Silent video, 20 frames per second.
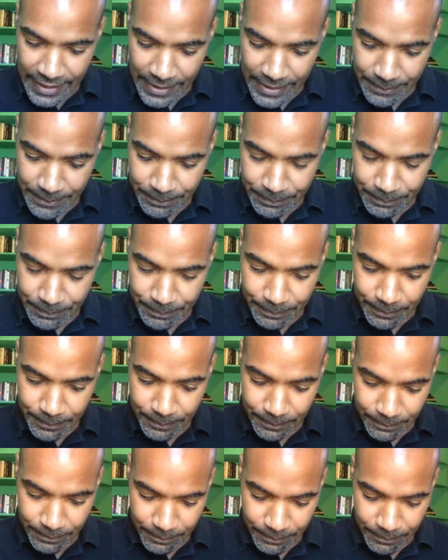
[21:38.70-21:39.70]
um,
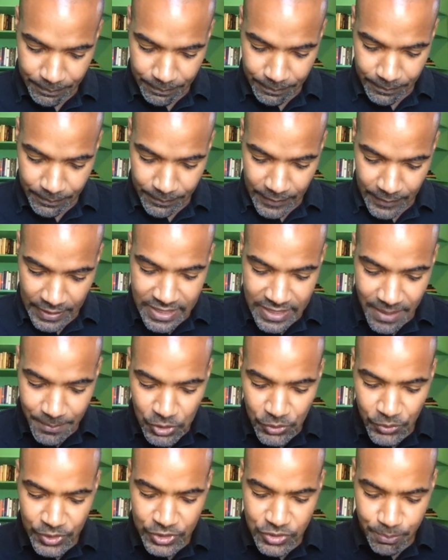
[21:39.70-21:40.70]

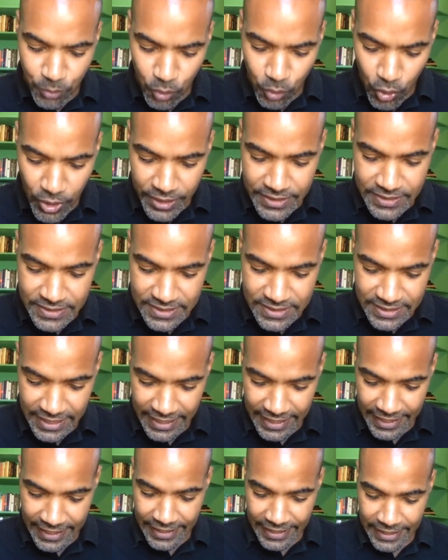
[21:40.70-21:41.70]
W. E. Du Bois
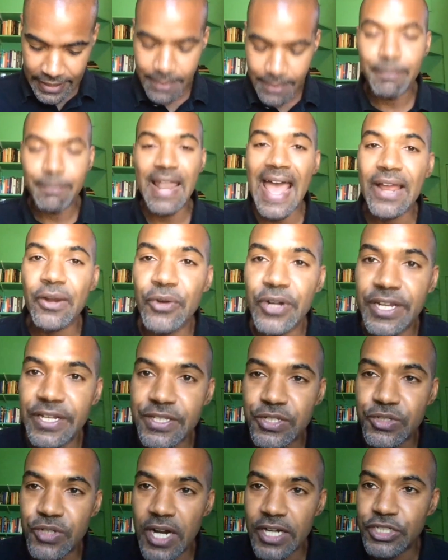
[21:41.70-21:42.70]
in Black
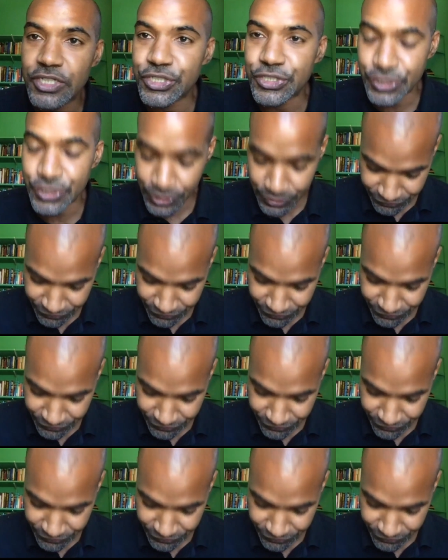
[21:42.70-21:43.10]
Reconstruction